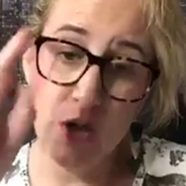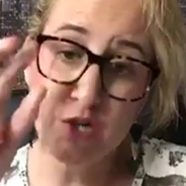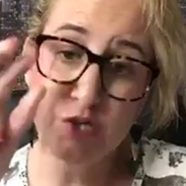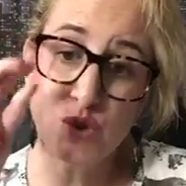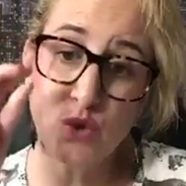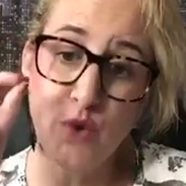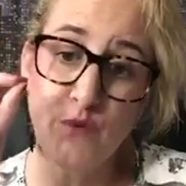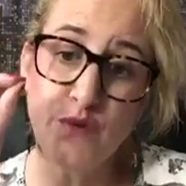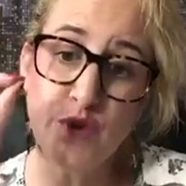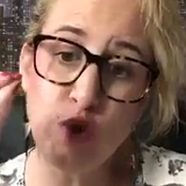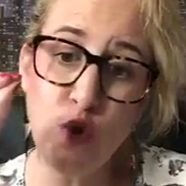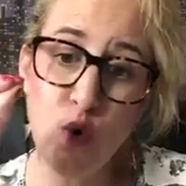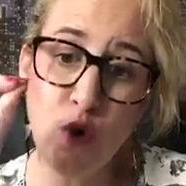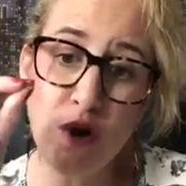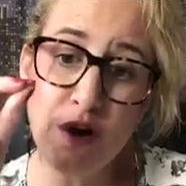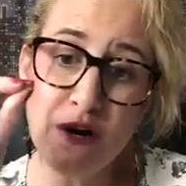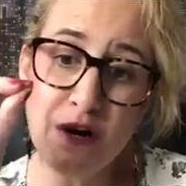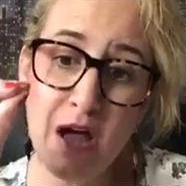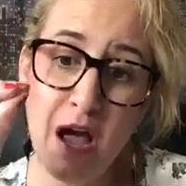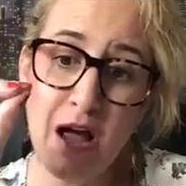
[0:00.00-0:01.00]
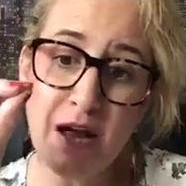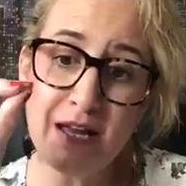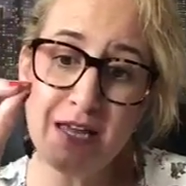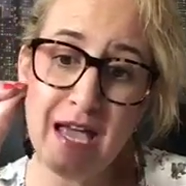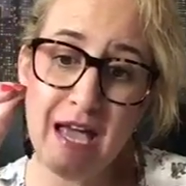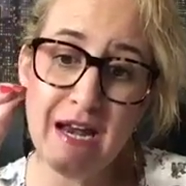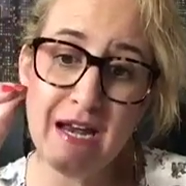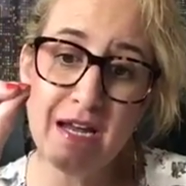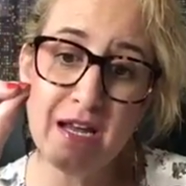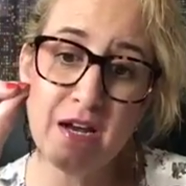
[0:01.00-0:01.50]
So if you're not
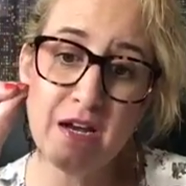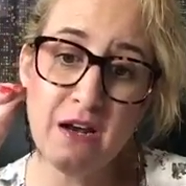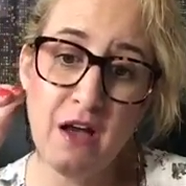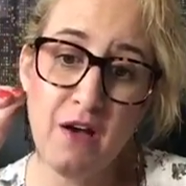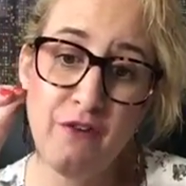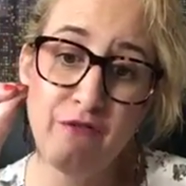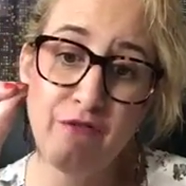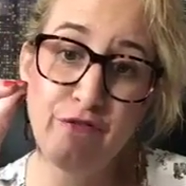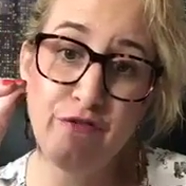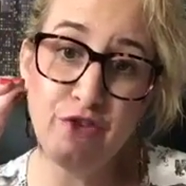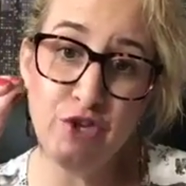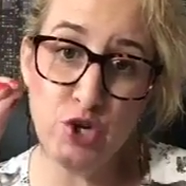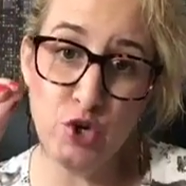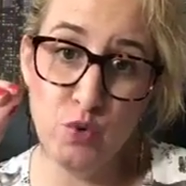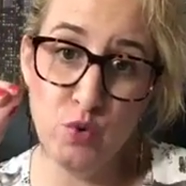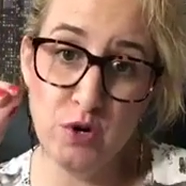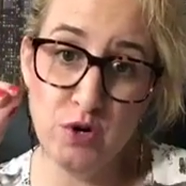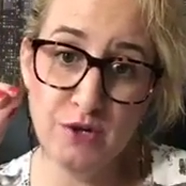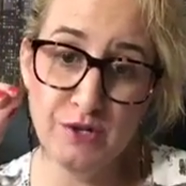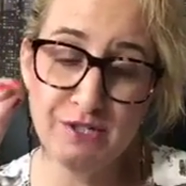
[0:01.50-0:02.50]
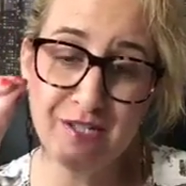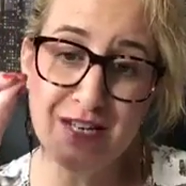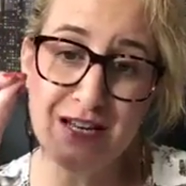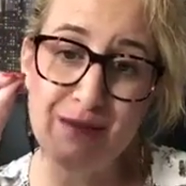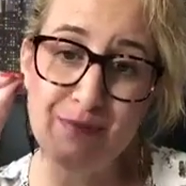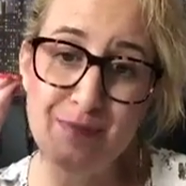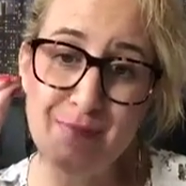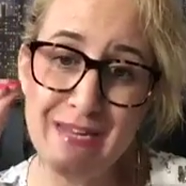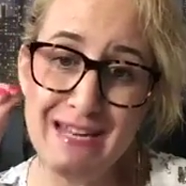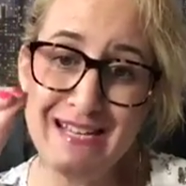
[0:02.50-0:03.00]
getting enough viewers,
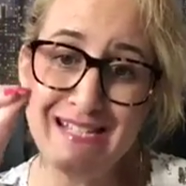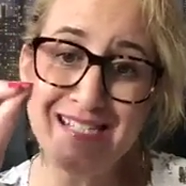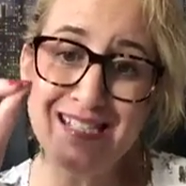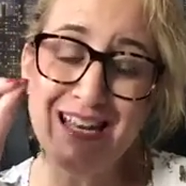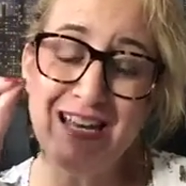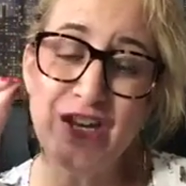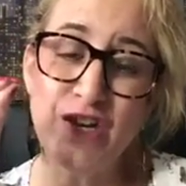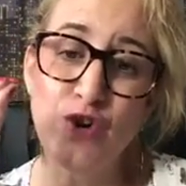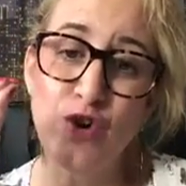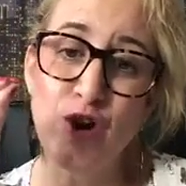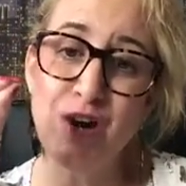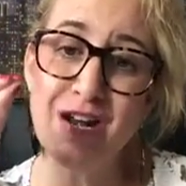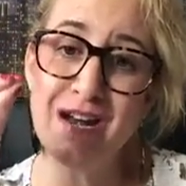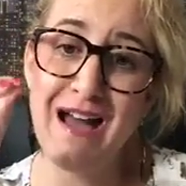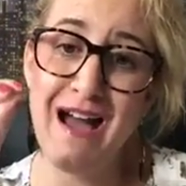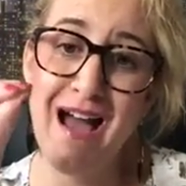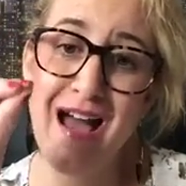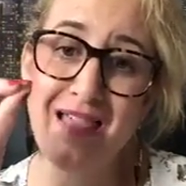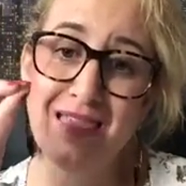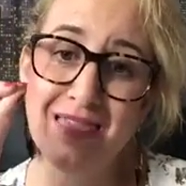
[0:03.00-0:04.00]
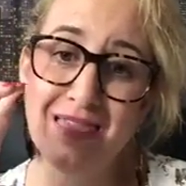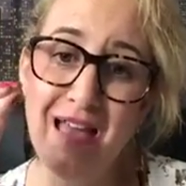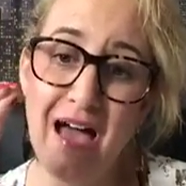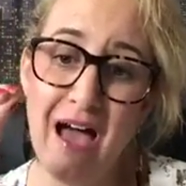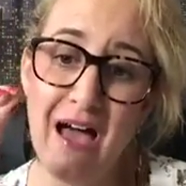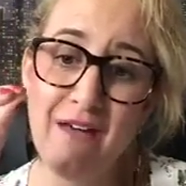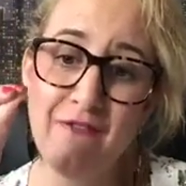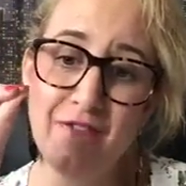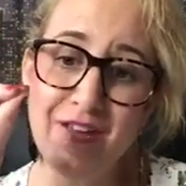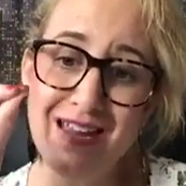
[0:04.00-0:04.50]
it means that you're not
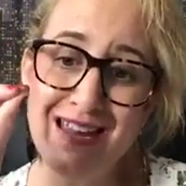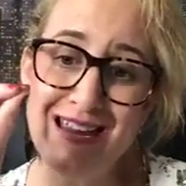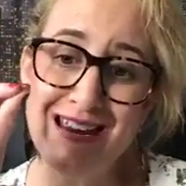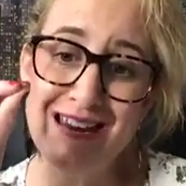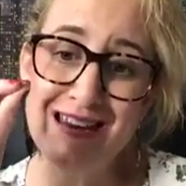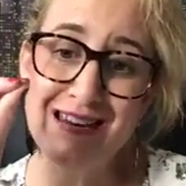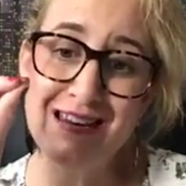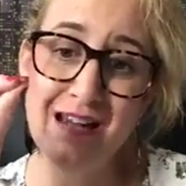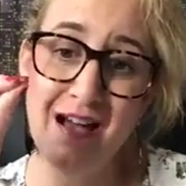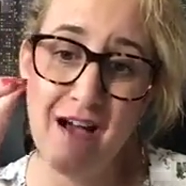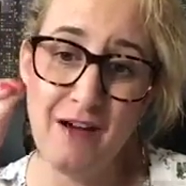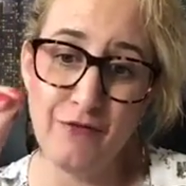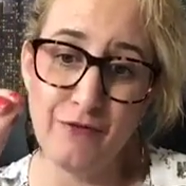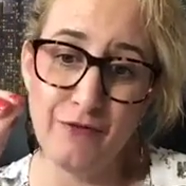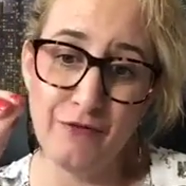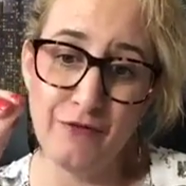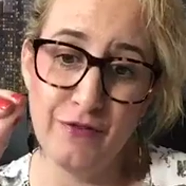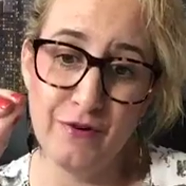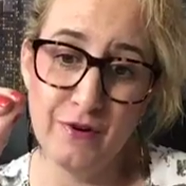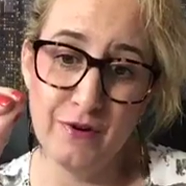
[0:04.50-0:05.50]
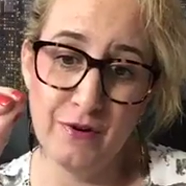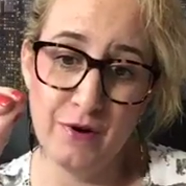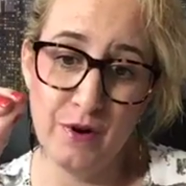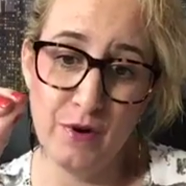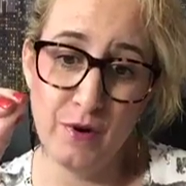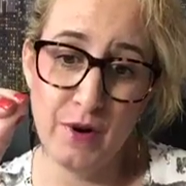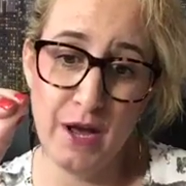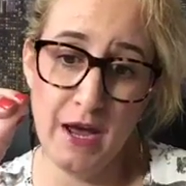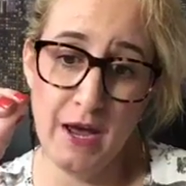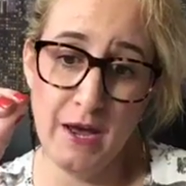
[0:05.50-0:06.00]
live enough,
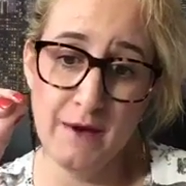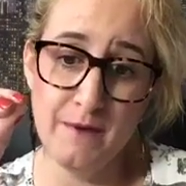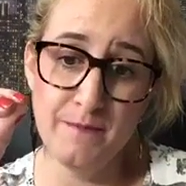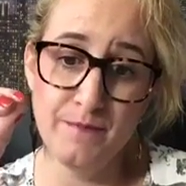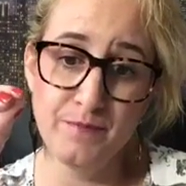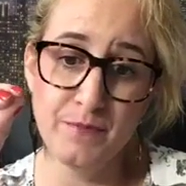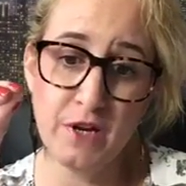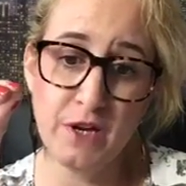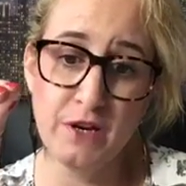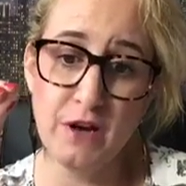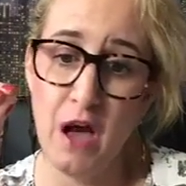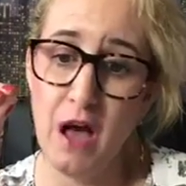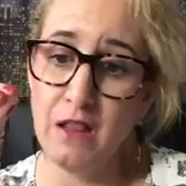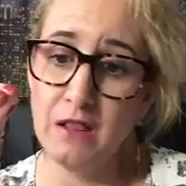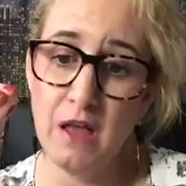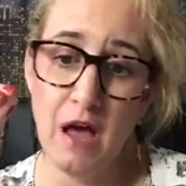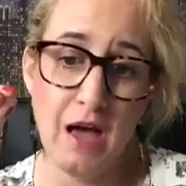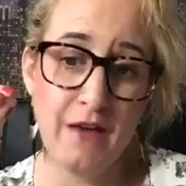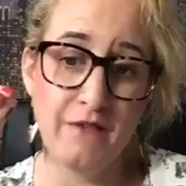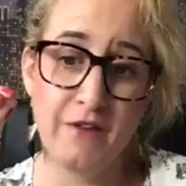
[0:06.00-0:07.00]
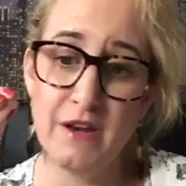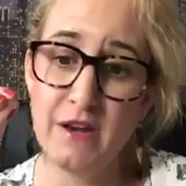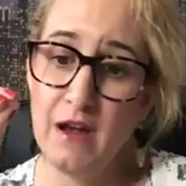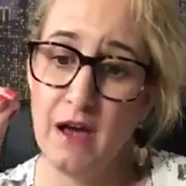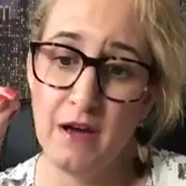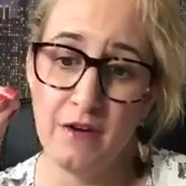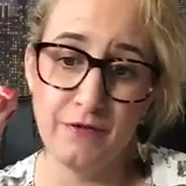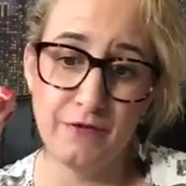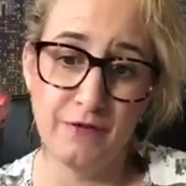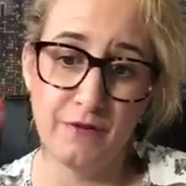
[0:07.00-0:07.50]
okay? Not live
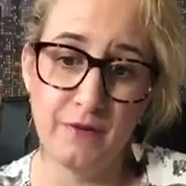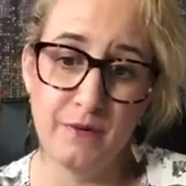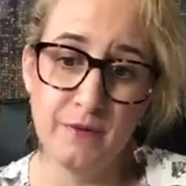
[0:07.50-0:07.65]
enough.